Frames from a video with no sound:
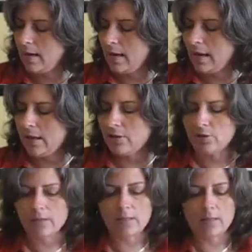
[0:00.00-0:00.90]
And
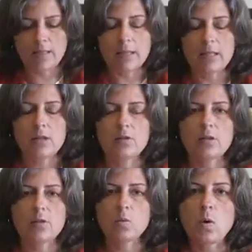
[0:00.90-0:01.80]
you can see that it
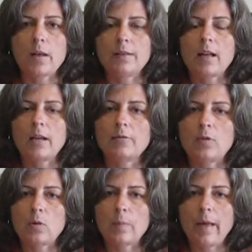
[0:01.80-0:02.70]
uses one
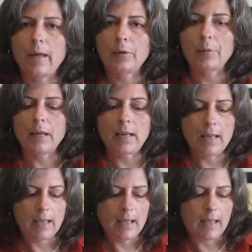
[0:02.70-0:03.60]
9-volt battery,
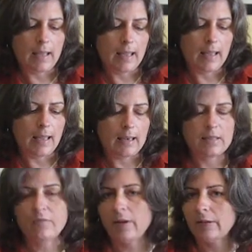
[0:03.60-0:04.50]
and
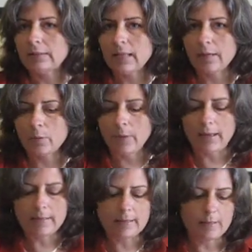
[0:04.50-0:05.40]
it's very
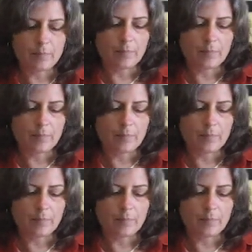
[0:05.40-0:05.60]
lightweight.